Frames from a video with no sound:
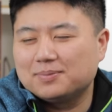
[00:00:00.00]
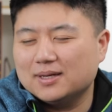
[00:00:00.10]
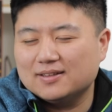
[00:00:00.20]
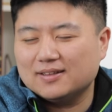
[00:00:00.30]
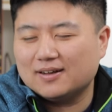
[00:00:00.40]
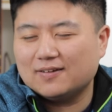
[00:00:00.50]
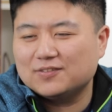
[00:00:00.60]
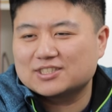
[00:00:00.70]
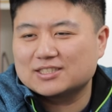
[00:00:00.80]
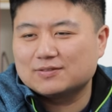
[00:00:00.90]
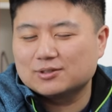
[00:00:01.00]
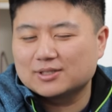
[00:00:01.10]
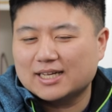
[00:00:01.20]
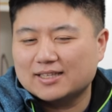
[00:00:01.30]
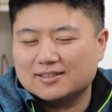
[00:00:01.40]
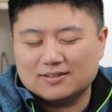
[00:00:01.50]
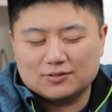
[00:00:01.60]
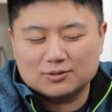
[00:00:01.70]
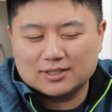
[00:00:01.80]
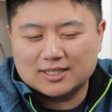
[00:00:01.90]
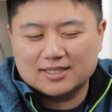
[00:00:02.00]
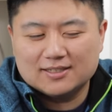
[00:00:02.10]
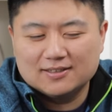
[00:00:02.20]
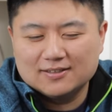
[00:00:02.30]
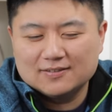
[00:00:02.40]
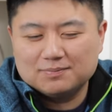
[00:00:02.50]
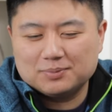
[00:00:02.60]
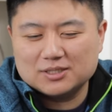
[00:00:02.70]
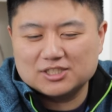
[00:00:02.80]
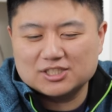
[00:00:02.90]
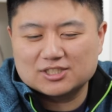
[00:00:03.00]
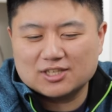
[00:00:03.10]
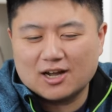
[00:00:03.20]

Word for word: Yeah. But obviously, if you look at if you look at BGG's